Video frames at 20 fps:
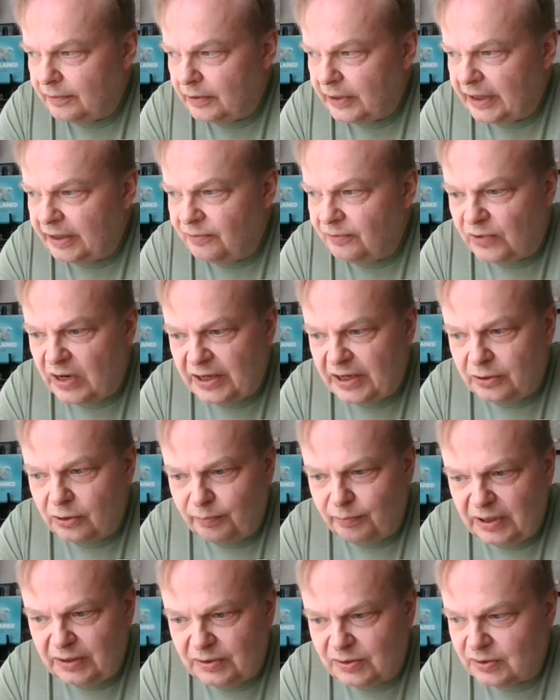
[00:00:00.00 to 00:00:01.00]

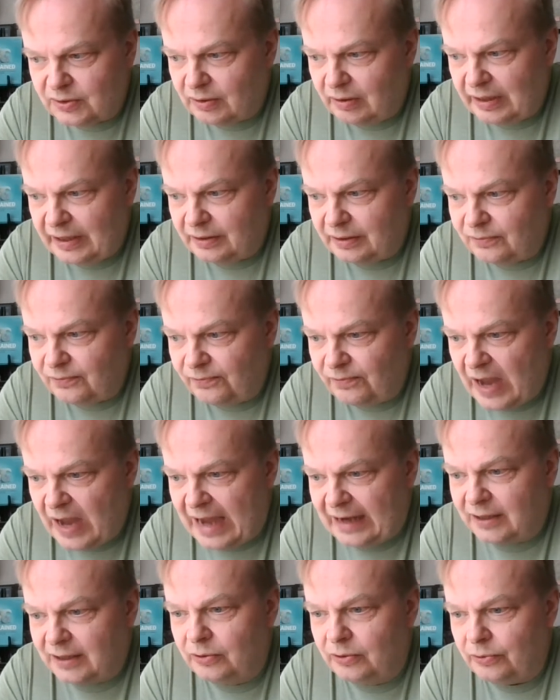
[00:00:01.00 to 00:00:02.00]
environments like
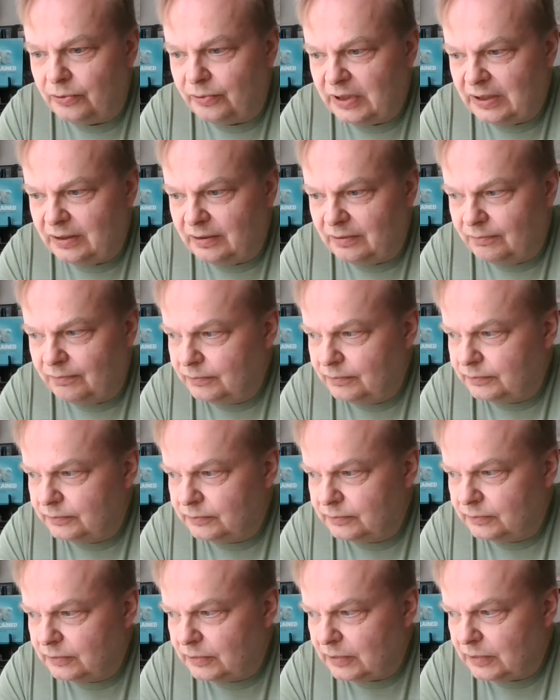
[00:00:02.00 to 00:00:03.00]
factory
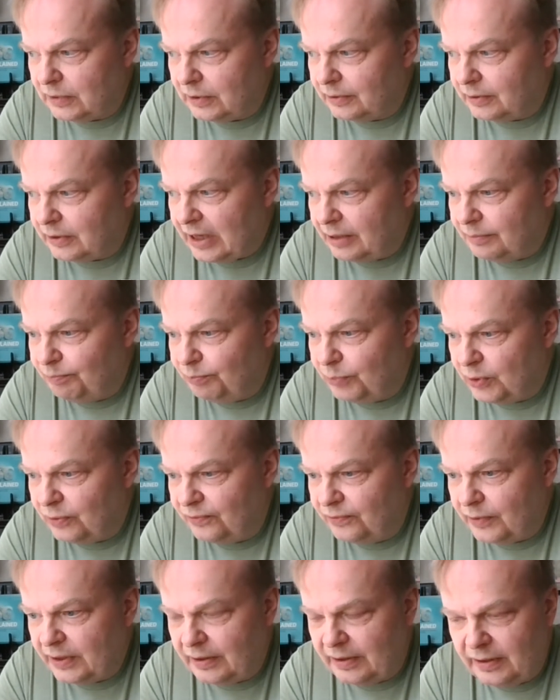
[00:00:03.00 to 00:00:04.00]
type of
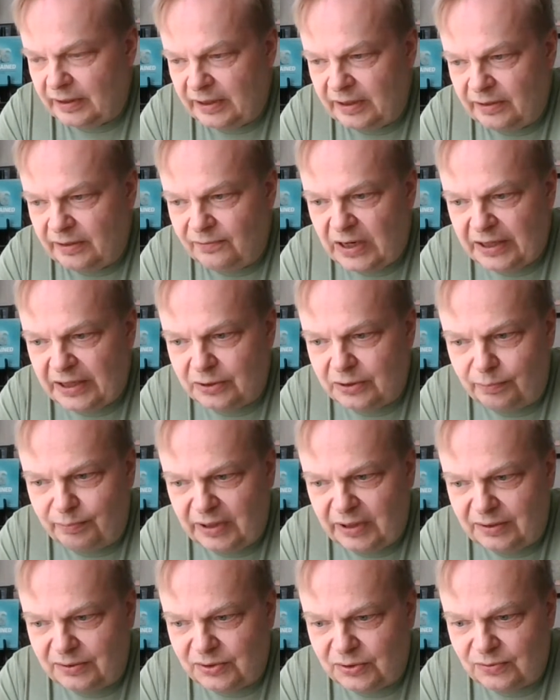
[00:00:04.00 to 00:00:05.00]

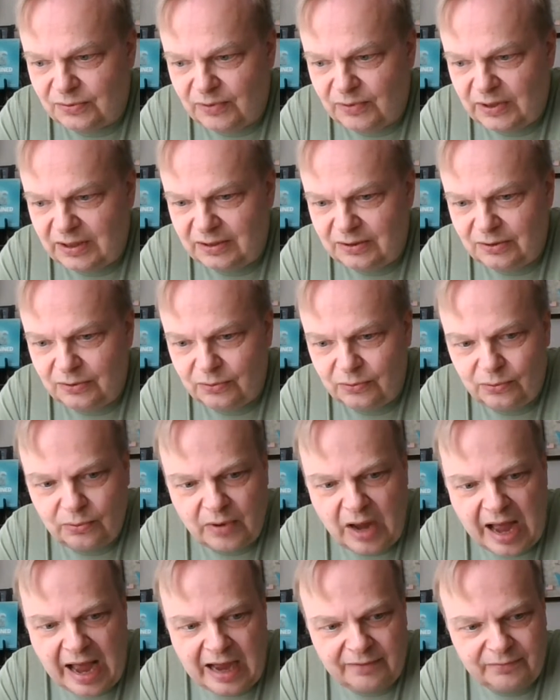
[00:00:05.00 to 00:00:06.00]
environments where
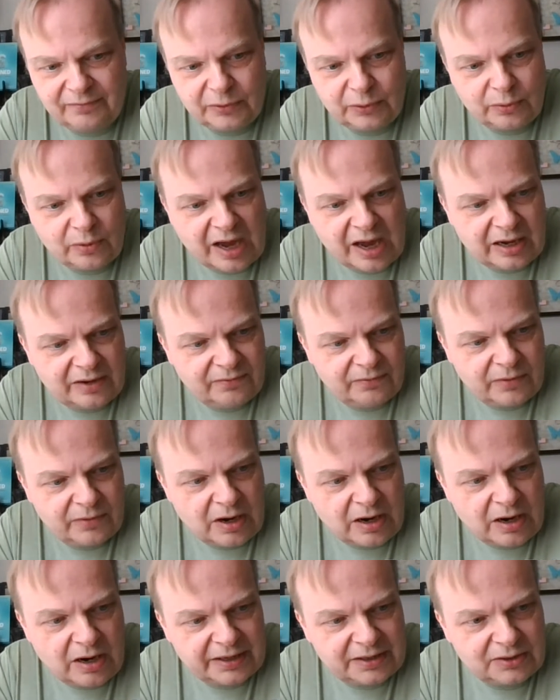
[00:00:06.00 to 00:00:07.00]
you have to have
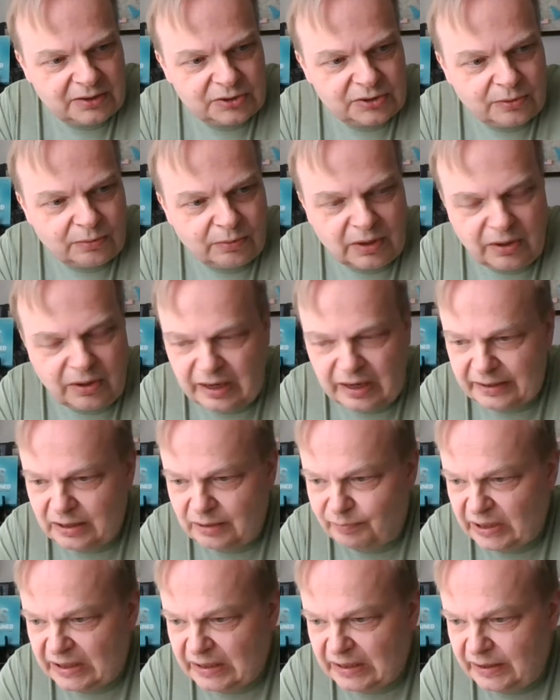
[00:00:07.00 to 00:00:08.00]
highest
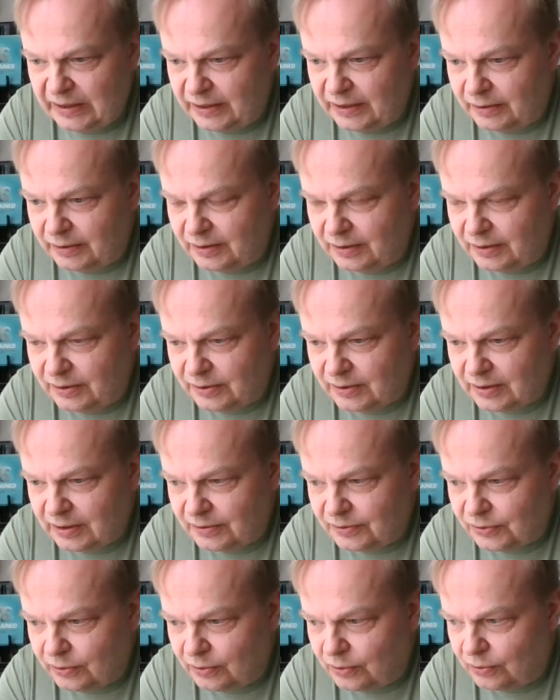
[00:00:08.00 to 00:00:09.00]
reliabilities
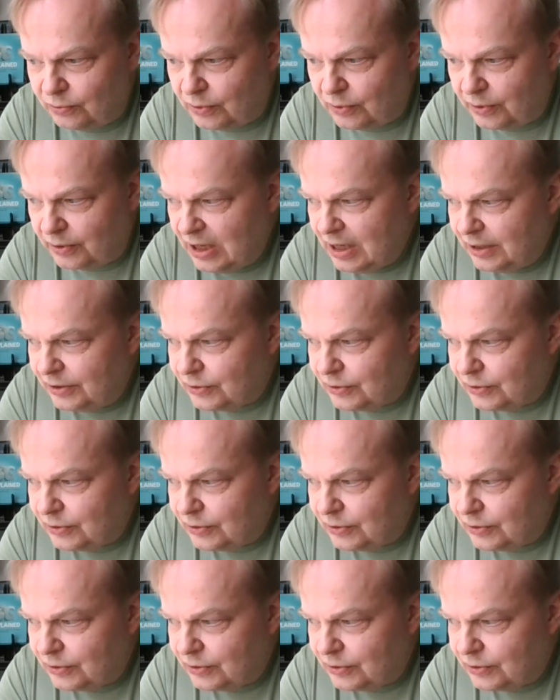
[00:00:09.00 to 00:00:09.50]
and so on.